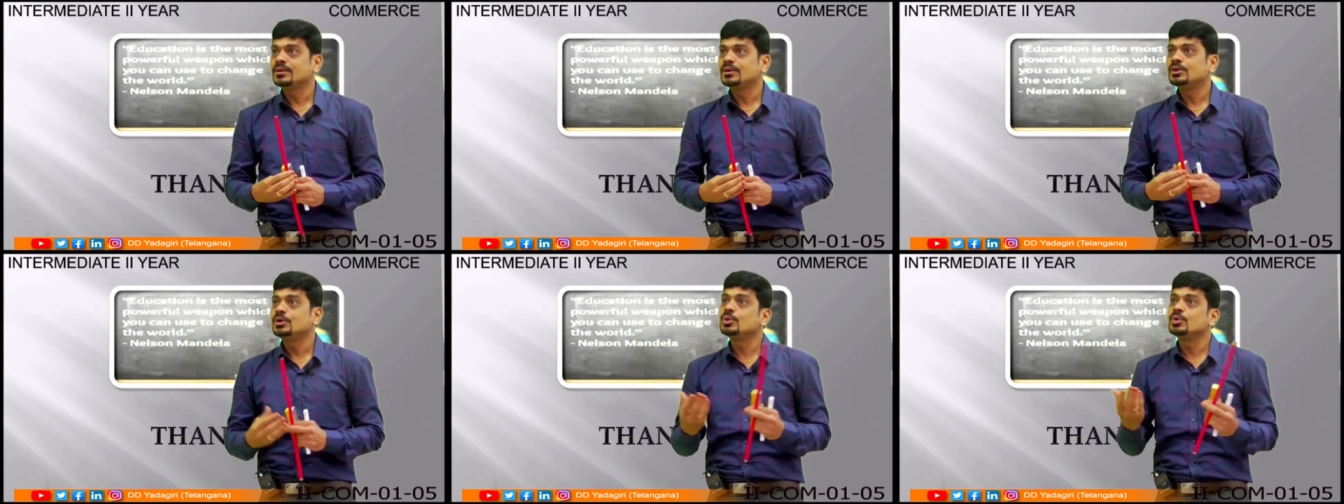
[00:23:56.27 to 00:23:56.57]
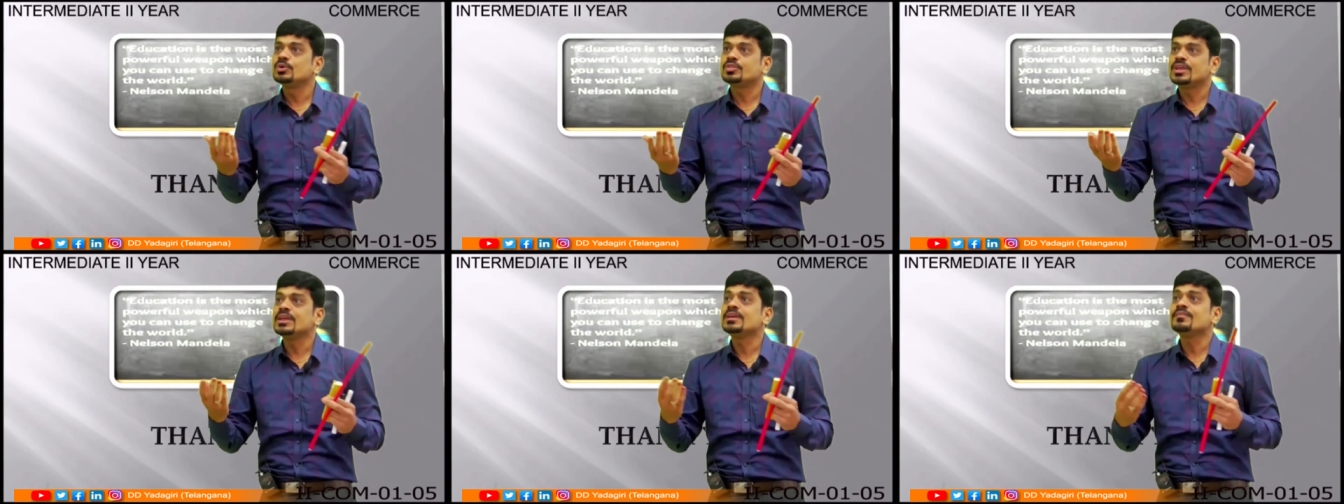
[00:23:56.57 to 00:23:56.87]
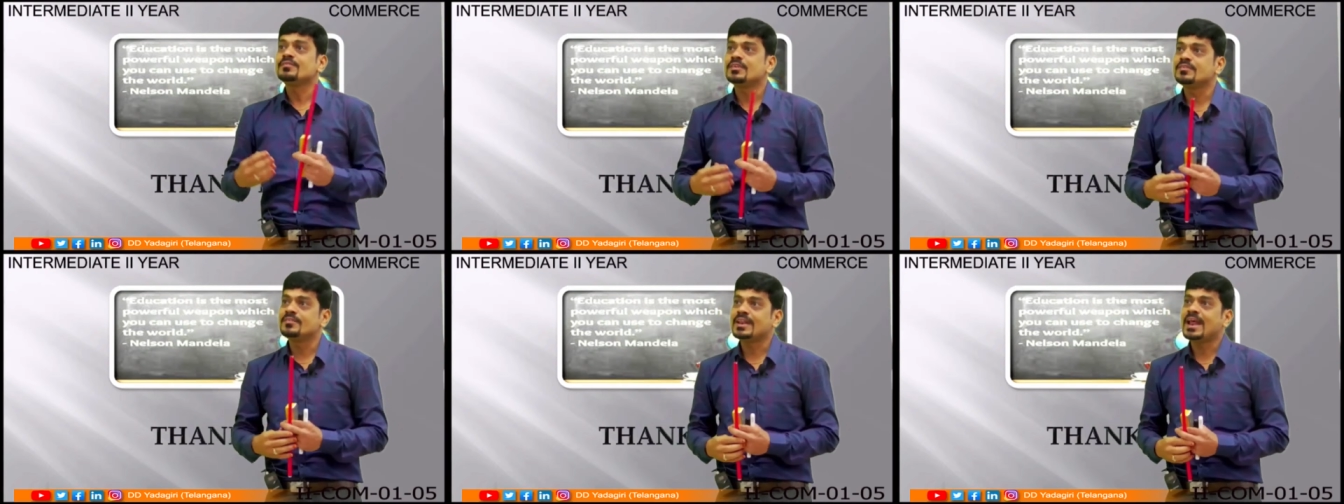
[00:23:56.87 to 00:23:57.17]
Do you think
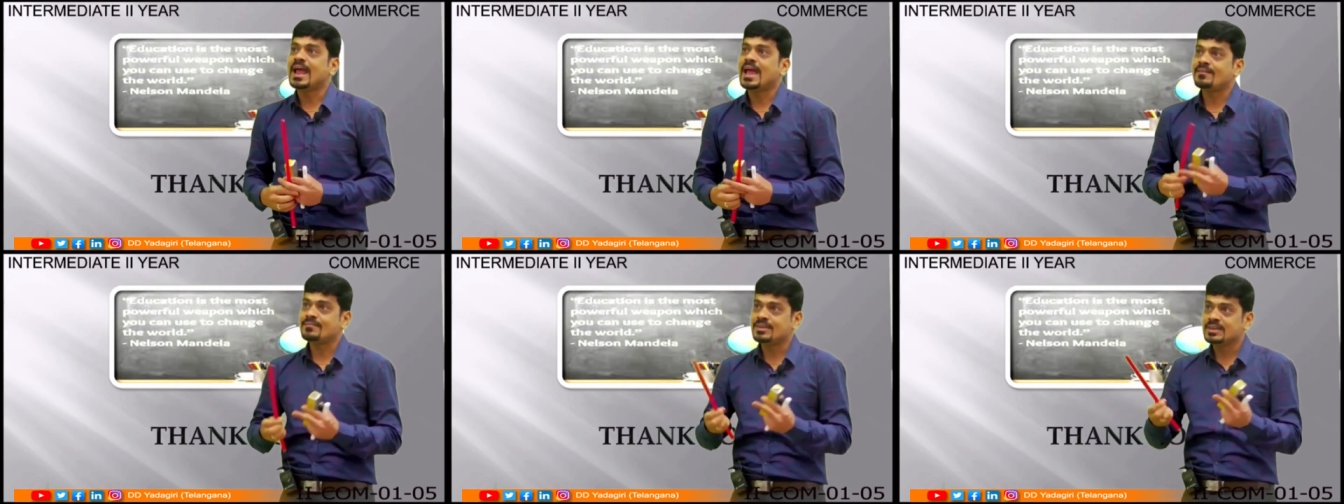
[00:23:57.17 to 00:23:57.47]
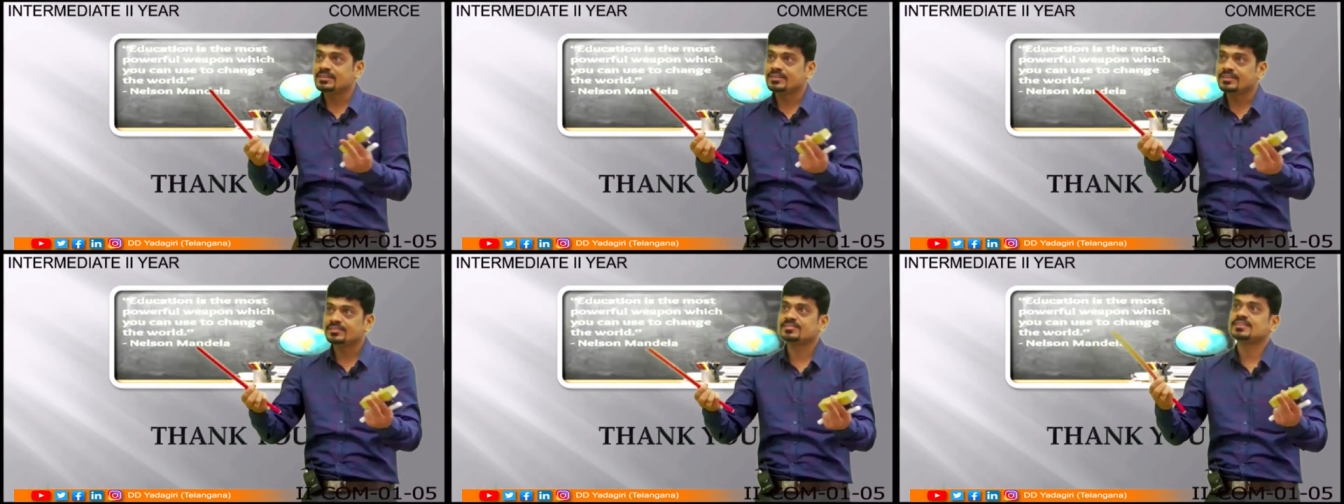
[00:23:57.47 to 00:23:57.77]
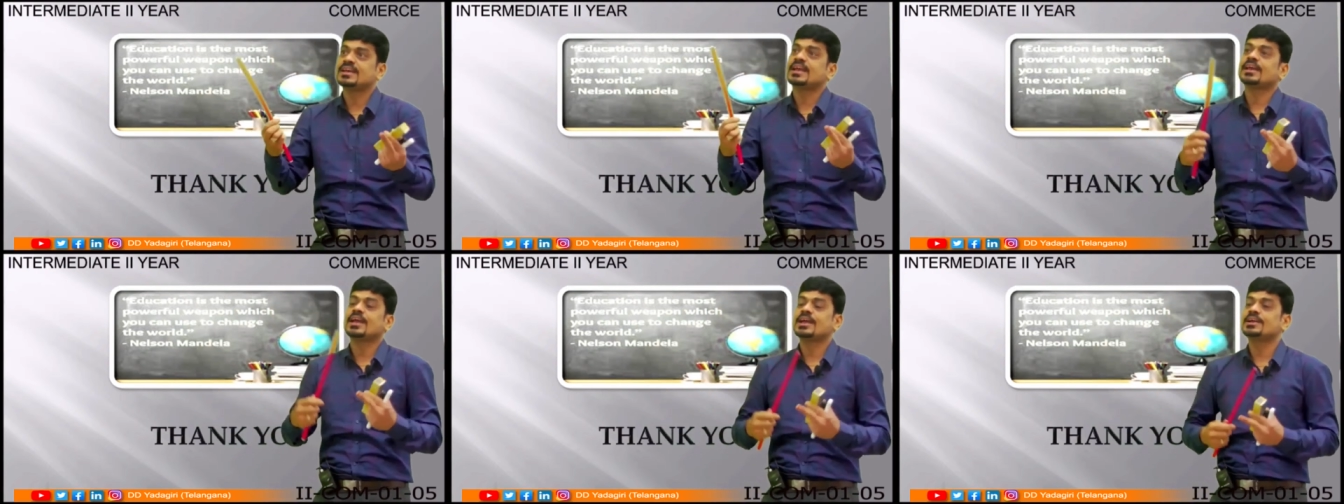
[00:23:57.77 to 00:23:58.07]
we were having this
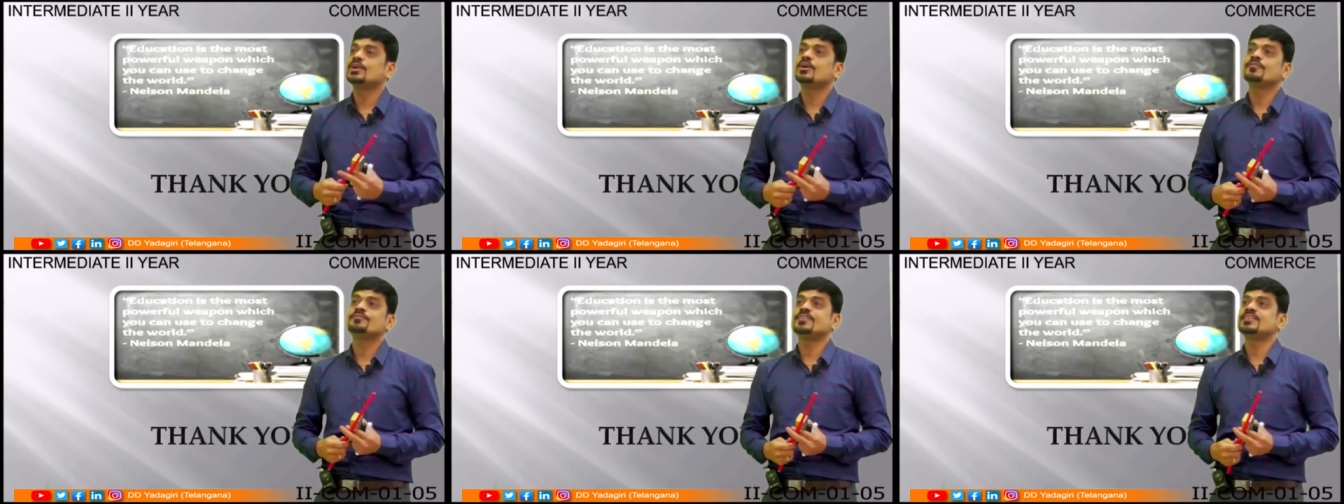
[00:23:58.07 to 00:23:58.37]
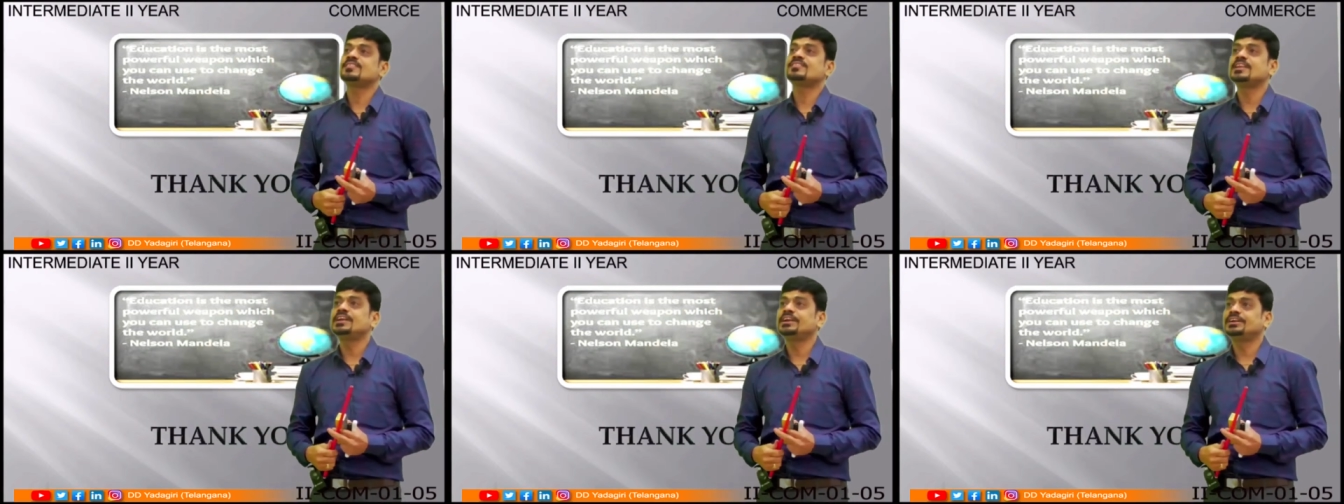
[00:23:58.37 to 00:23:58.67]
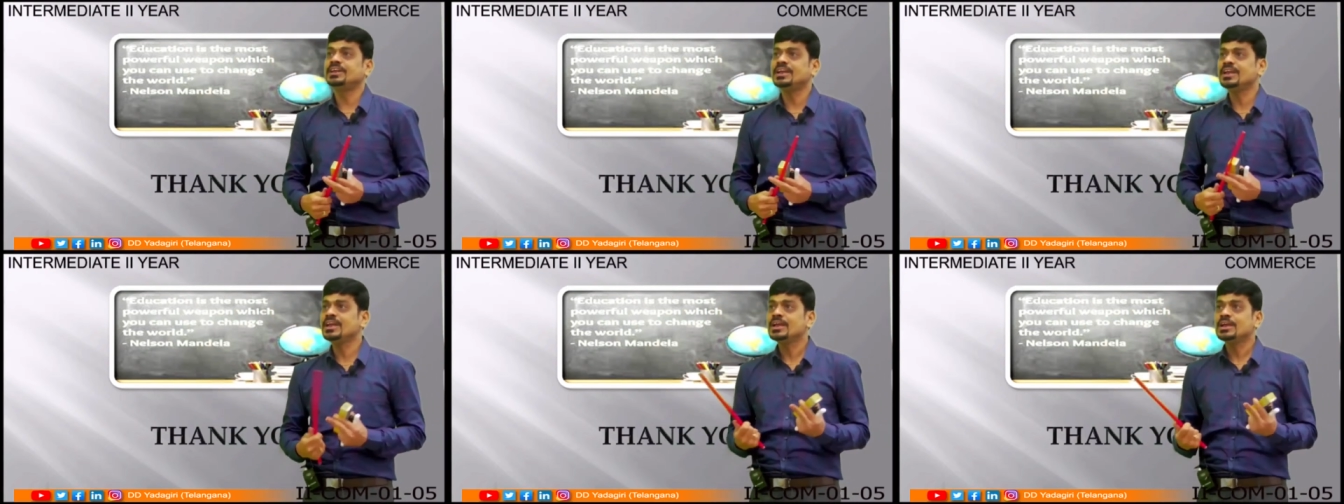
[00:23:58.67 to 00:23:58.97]
kind of
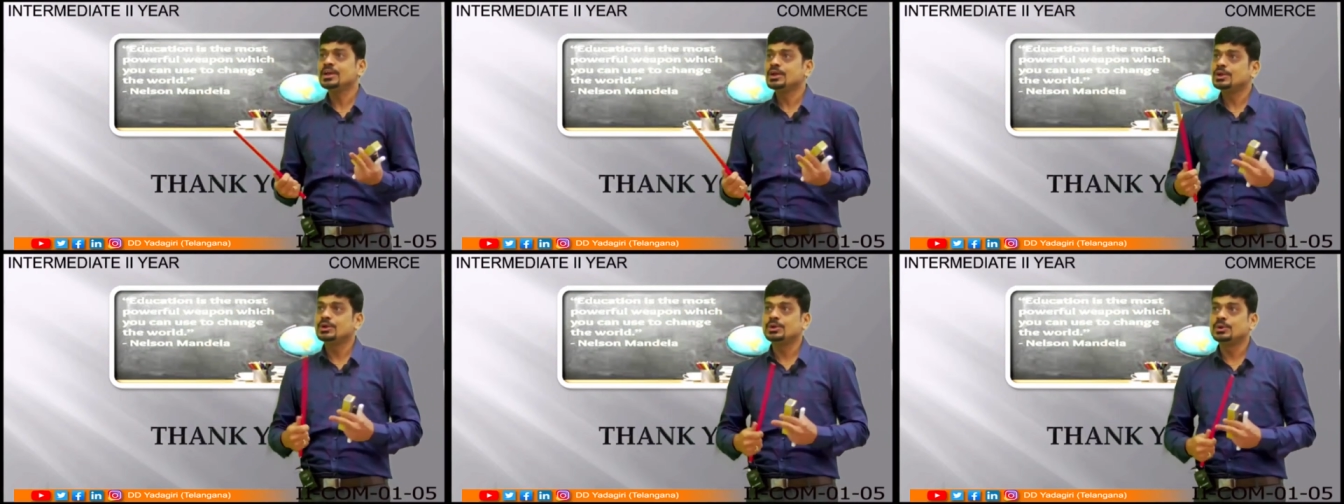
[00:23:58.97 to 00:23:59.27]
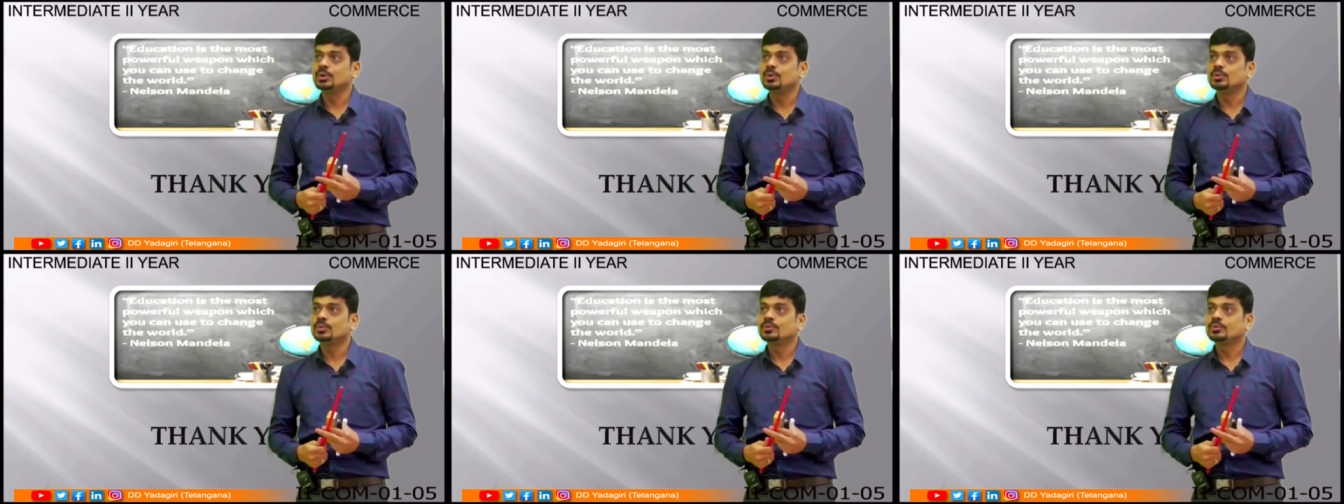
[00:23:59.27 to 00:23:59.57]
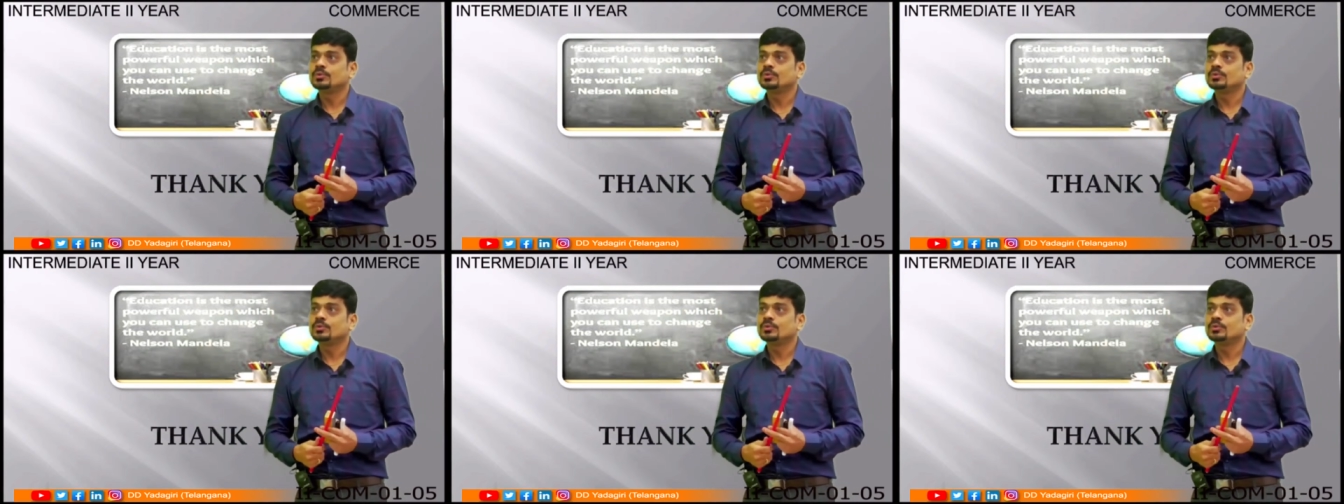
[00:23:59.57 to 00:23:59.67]
facility? No.